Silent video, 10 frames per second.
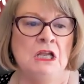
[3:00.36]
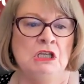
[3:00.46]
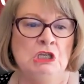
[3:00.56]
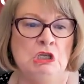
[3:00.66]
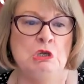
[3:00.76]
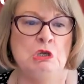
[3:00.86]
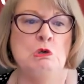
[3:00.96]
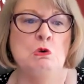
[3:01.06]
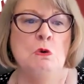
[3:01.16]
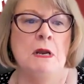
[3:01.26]

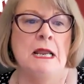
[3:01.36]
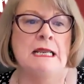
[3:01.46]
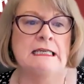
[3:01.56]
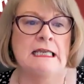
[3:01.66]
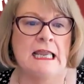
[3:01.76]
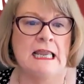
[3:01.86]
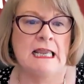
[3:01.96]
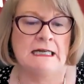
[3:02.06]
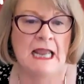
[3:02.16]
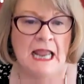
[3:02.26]
You
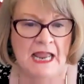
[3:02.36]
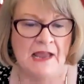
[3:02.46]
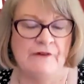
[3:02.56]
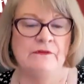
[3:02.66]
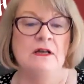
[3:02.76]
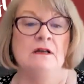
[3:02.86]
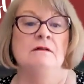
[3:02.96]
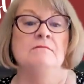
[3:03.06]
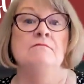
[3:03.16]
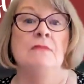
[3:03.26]
can have
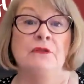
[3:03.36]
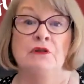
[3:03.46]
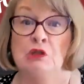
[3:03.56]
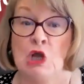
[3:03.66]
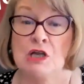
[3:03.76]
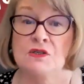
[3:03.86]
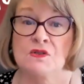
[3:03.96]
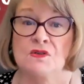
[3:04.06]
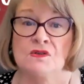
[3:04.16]
mother loss